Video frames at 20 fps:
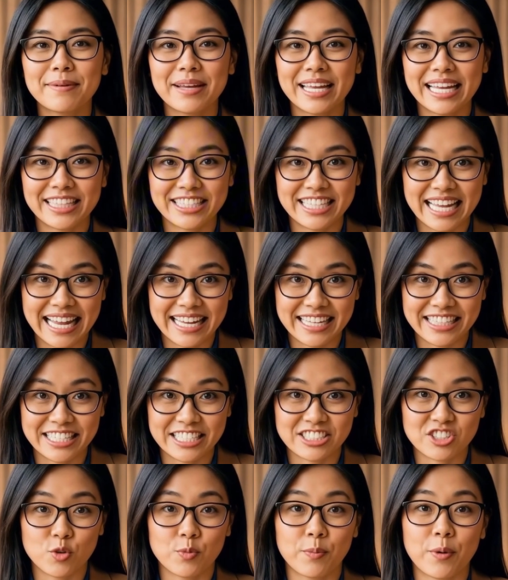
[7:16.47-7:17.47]
Intent
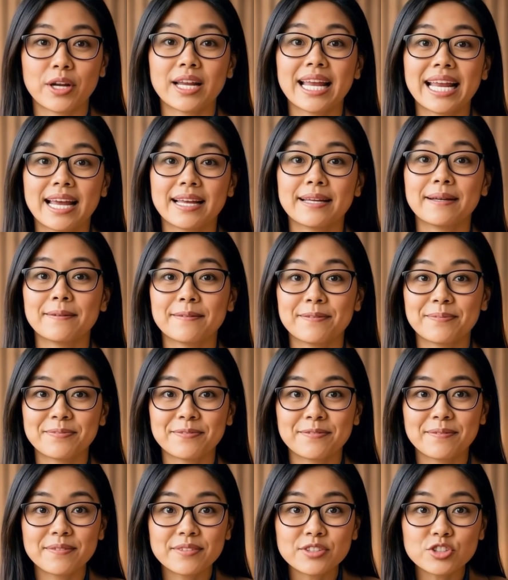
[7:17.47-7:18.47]
is your plan,
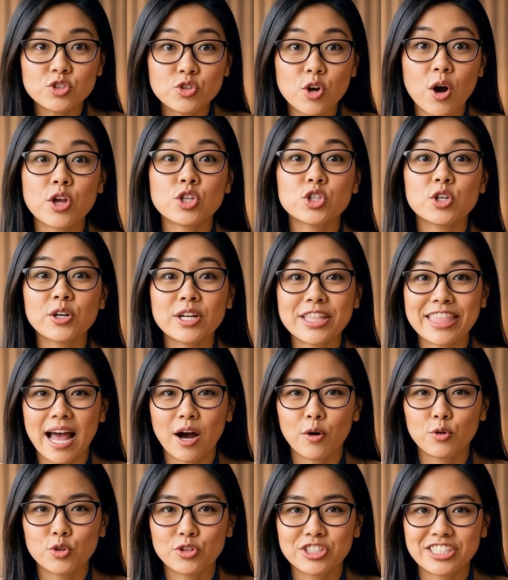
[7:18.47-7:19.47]
structure is
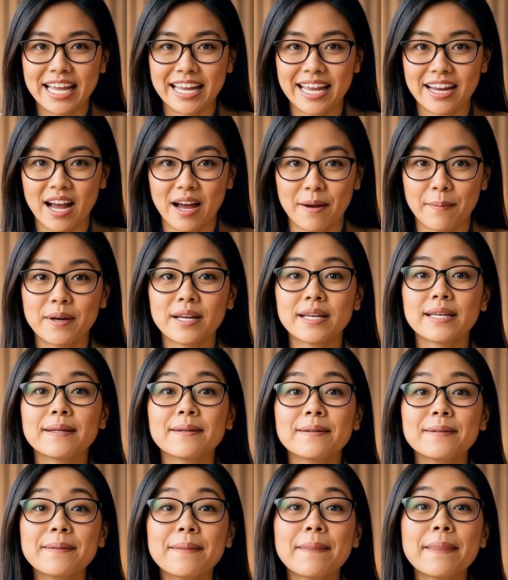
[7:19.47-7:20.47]
how you set it up,
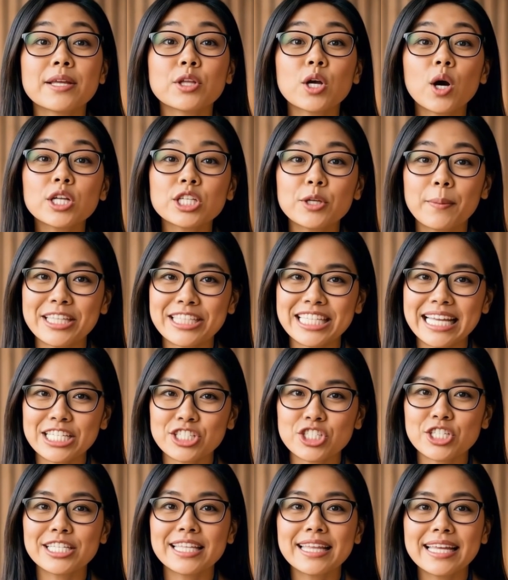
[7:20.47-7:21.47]

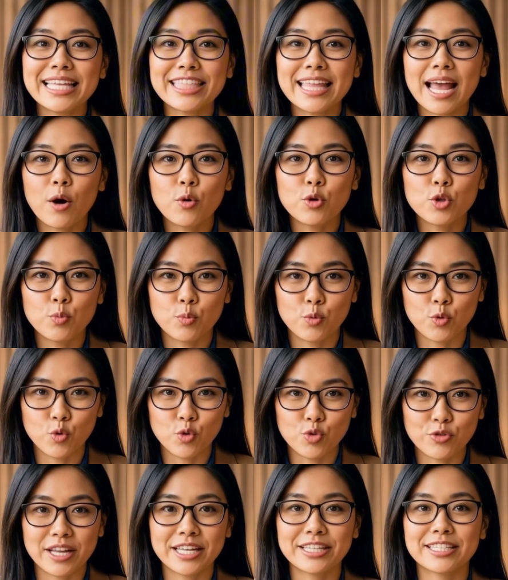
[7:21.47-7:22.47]
documentation is how you
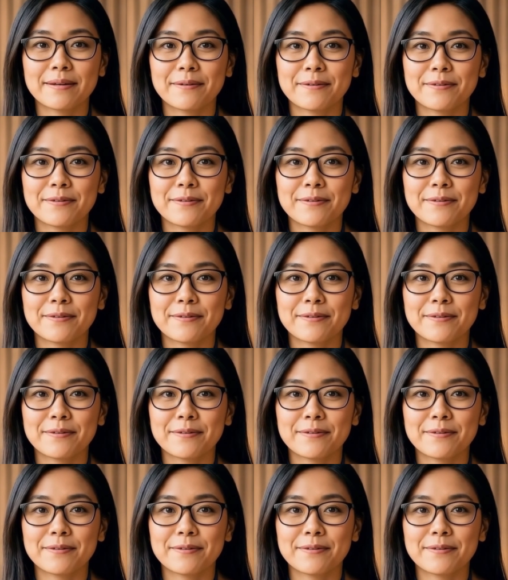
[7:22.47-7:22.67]
prove it.